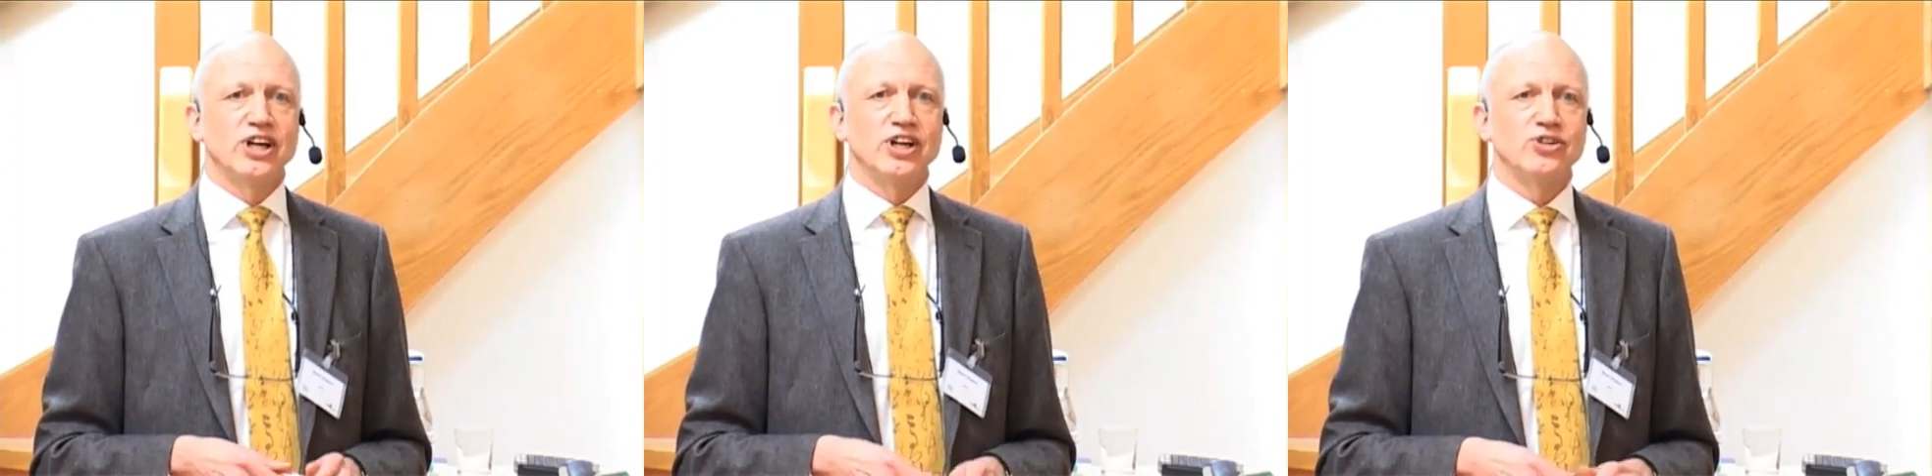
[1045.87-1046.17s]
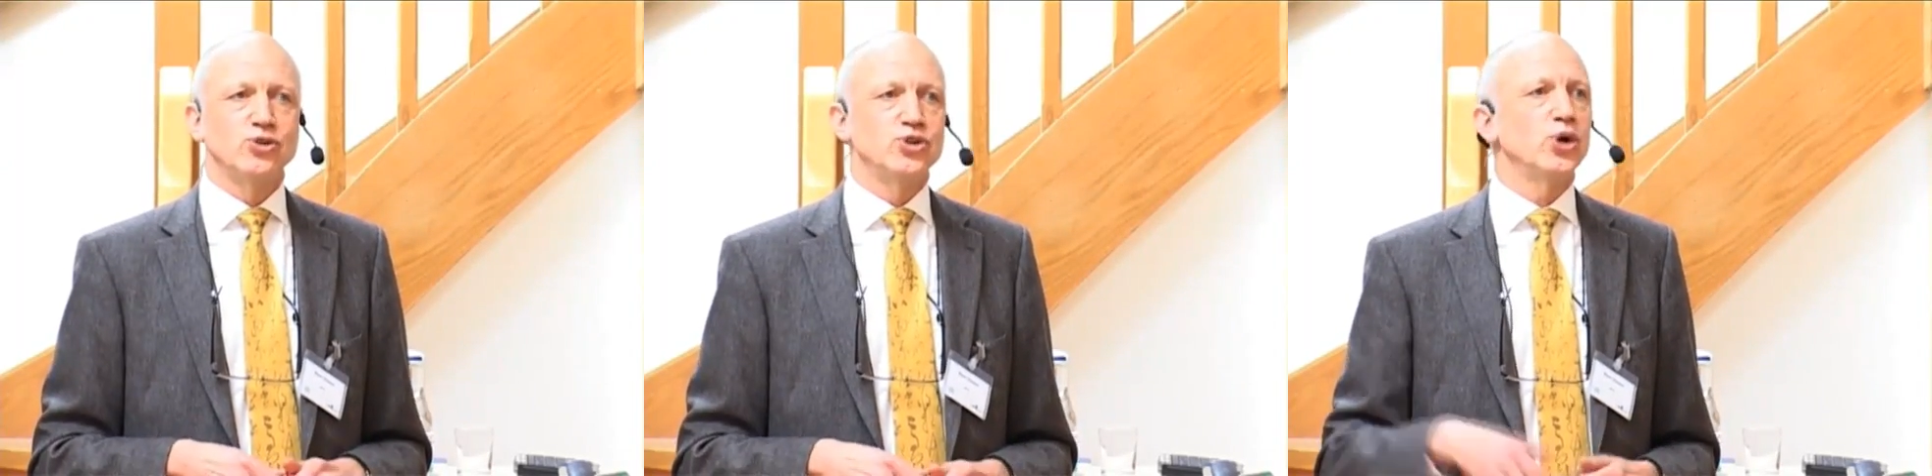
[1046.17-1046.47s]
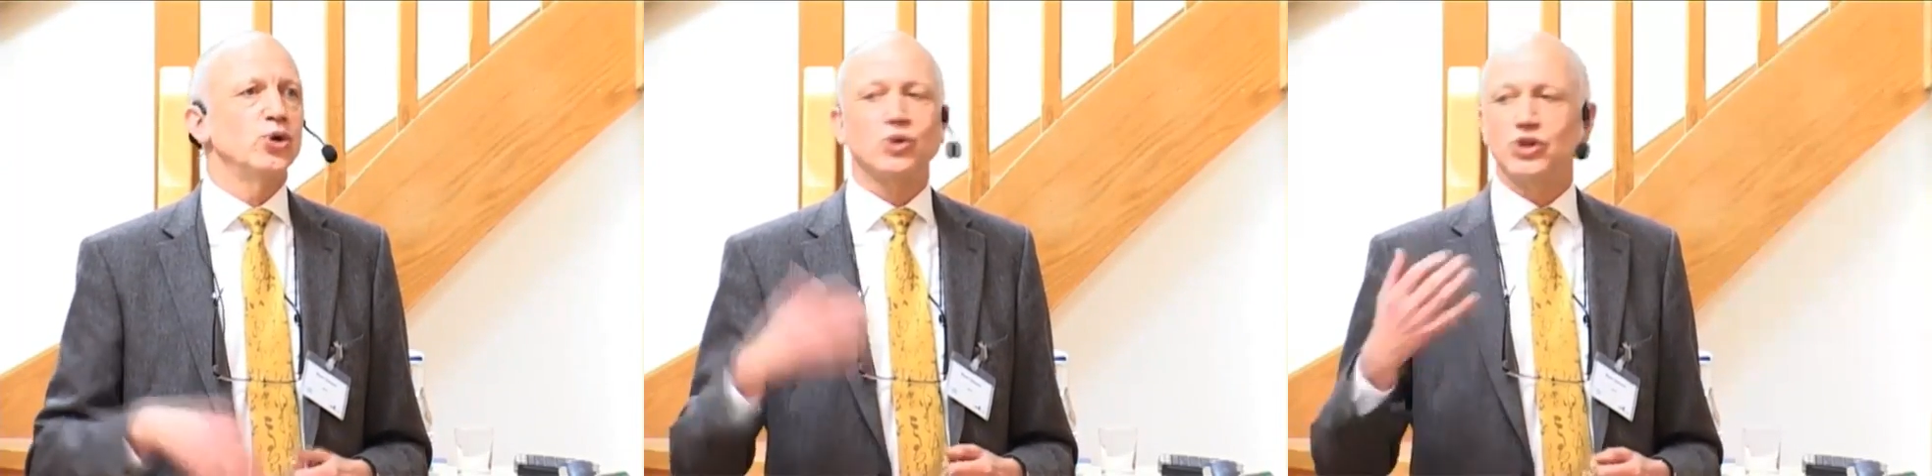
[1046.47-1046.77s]
and to
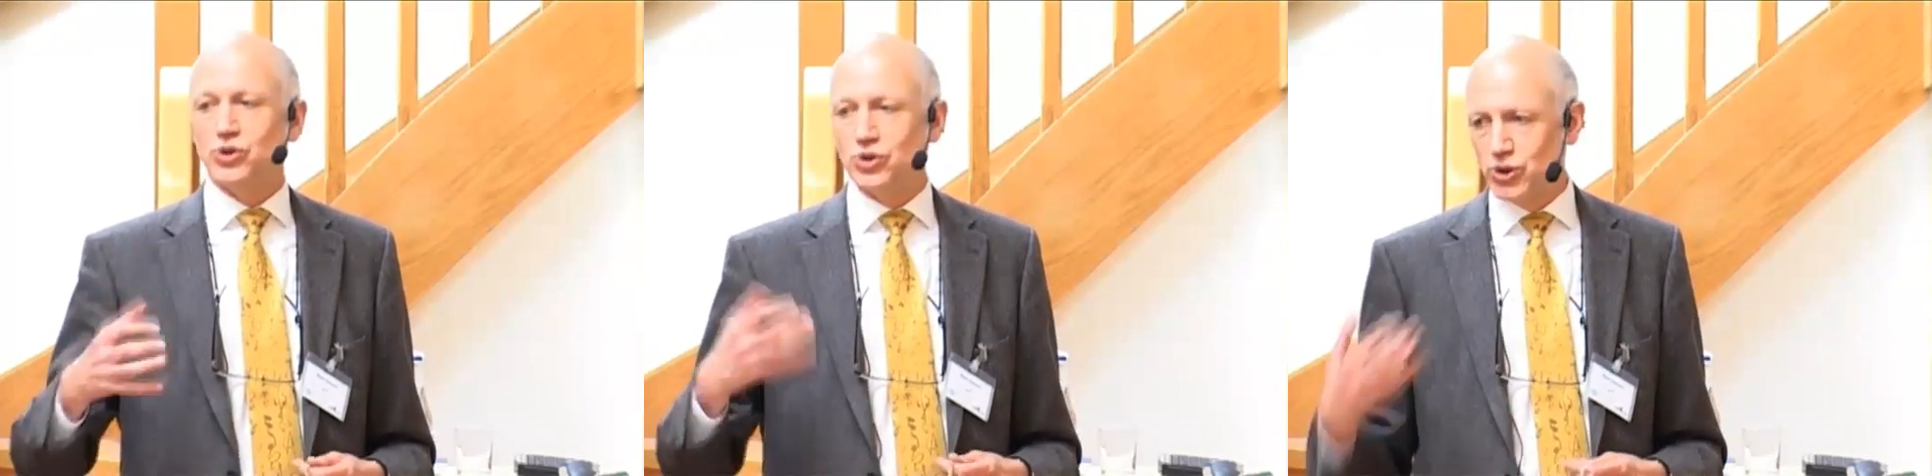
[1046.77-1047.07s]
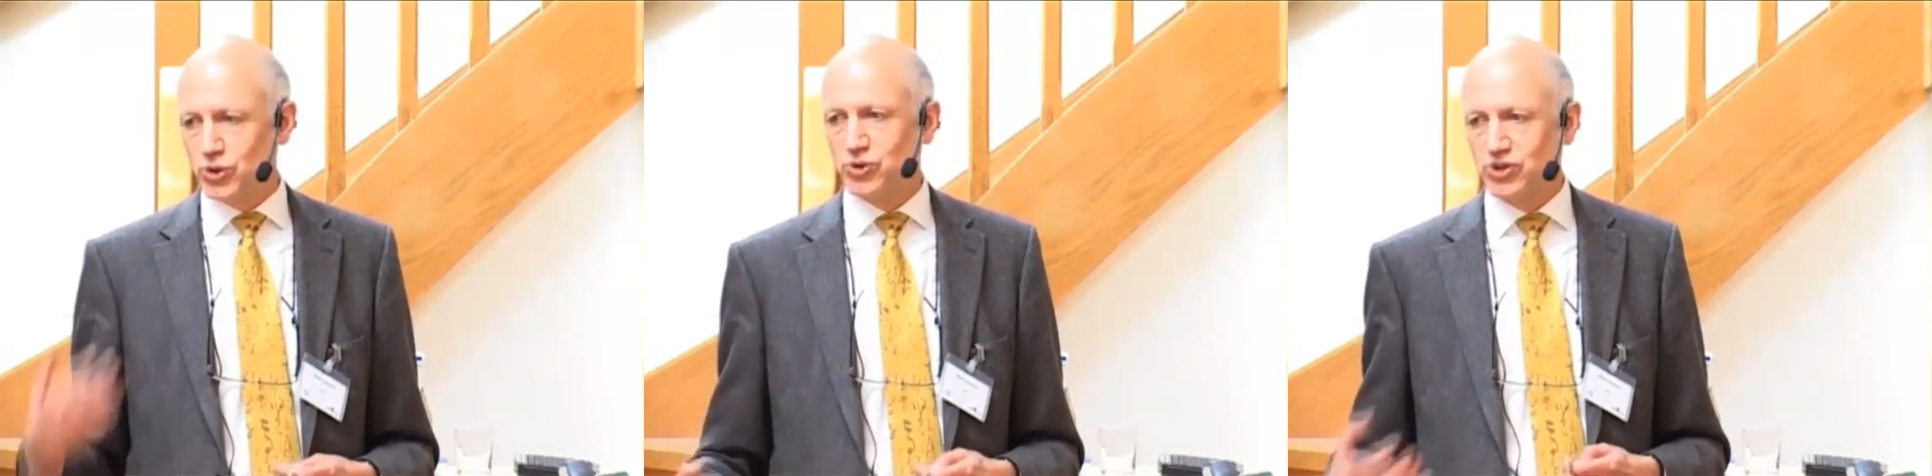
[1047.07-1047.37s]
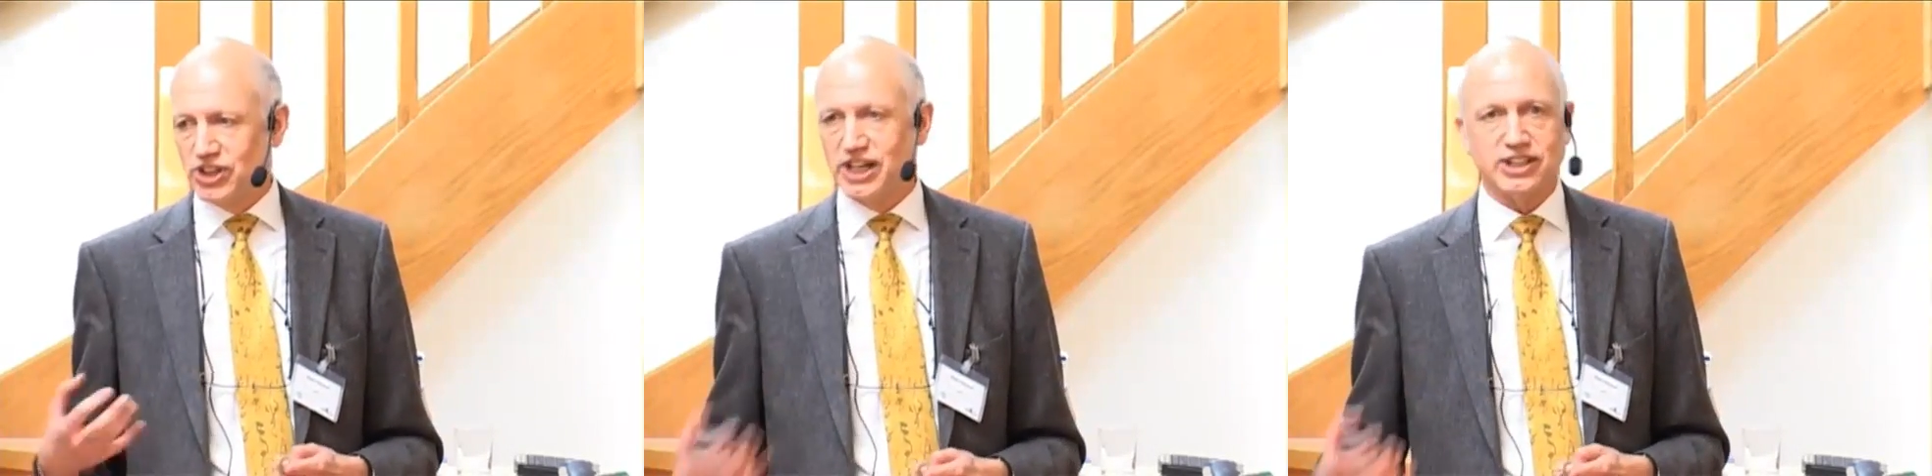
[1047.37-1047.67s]
show what you use
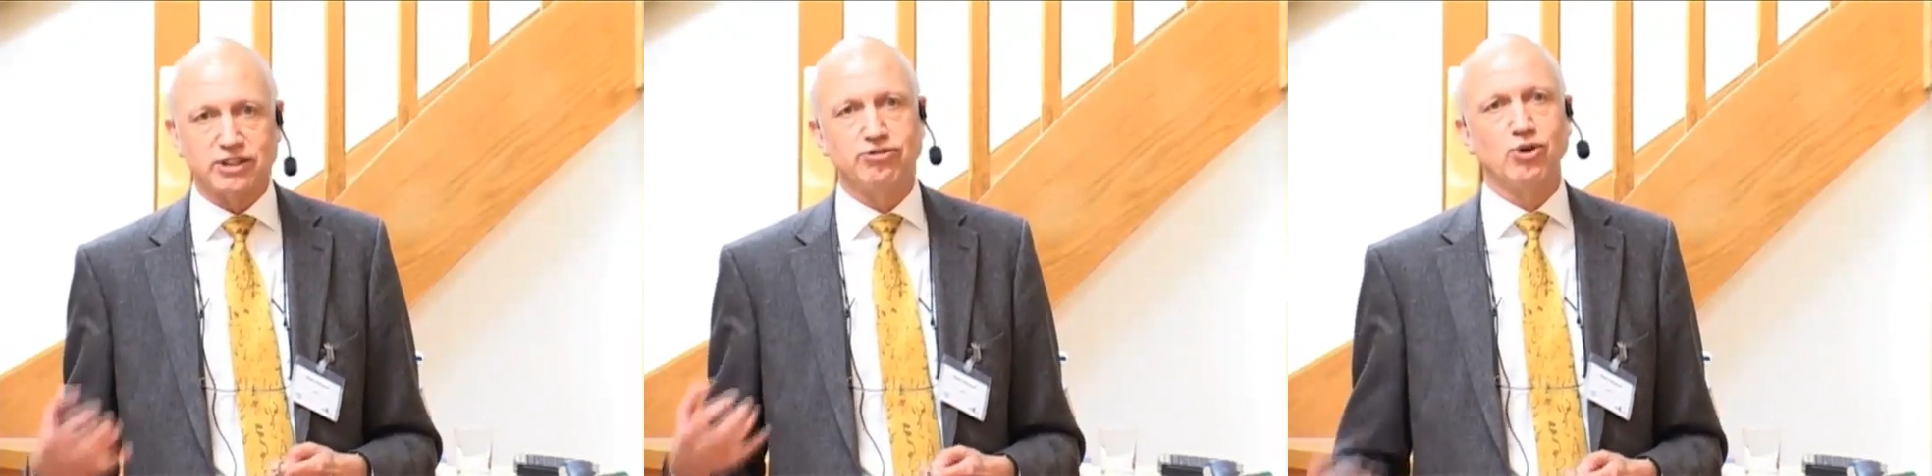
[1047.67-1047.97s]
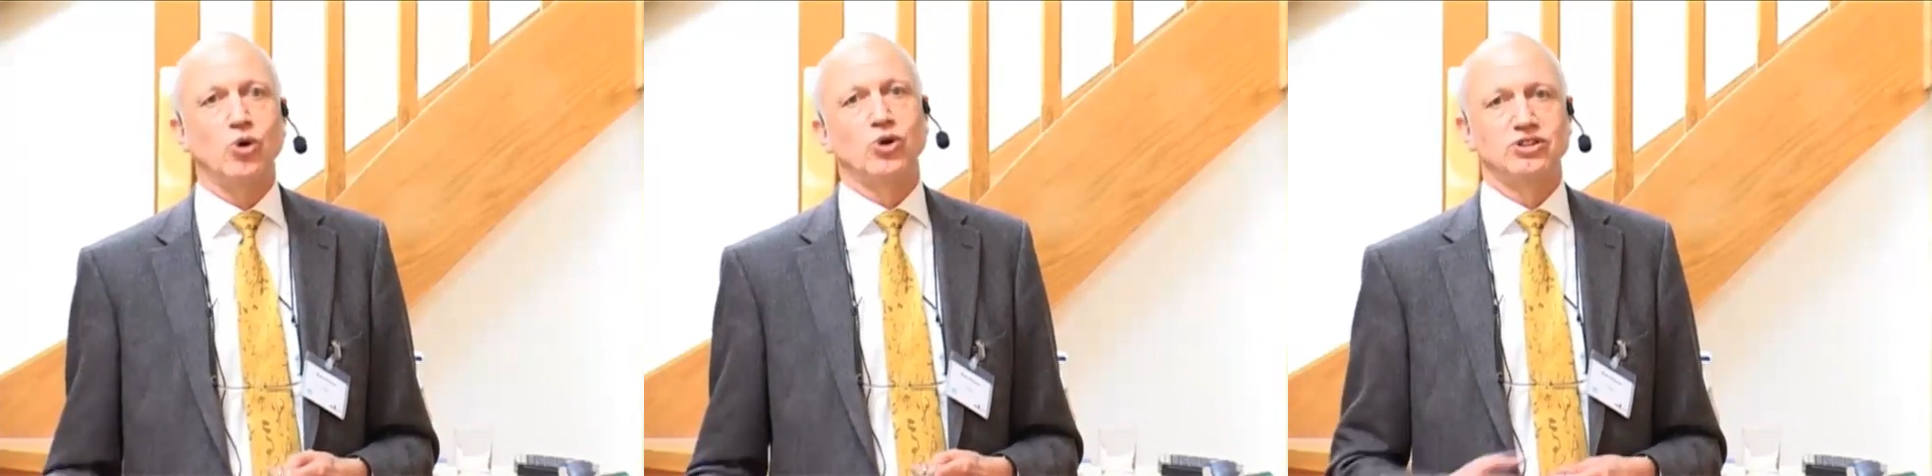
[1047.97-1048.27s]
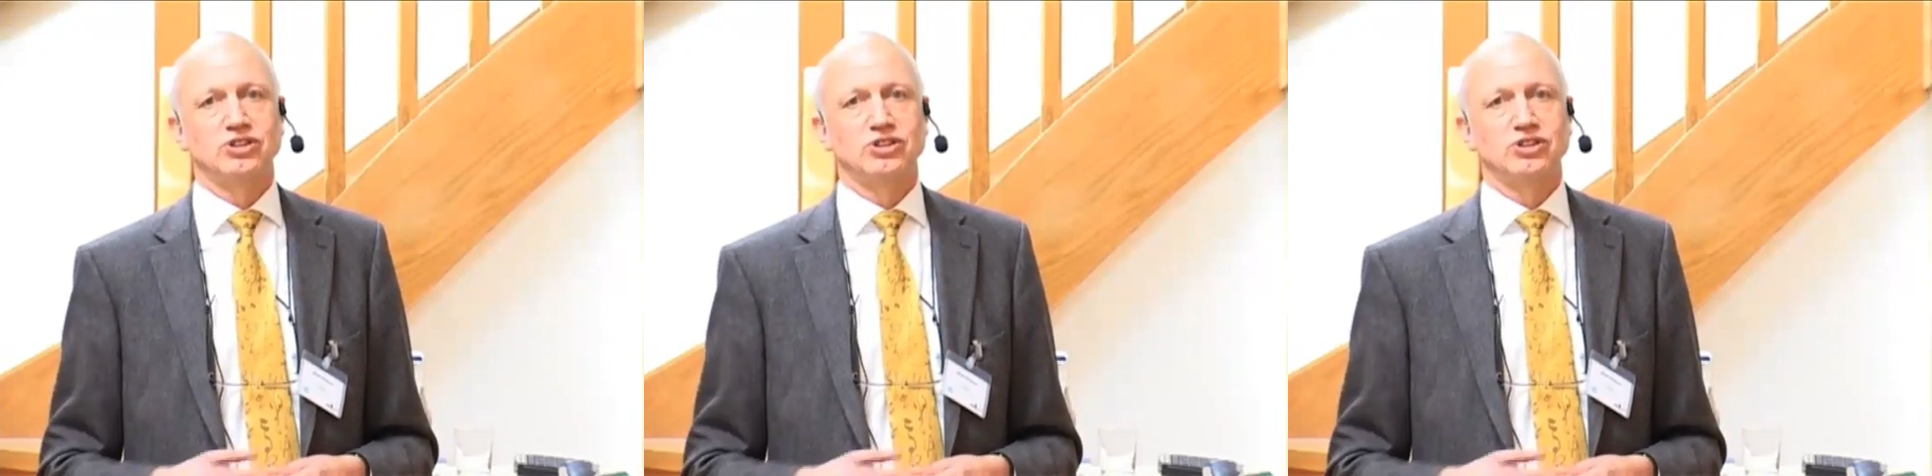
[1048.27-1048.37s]
the data for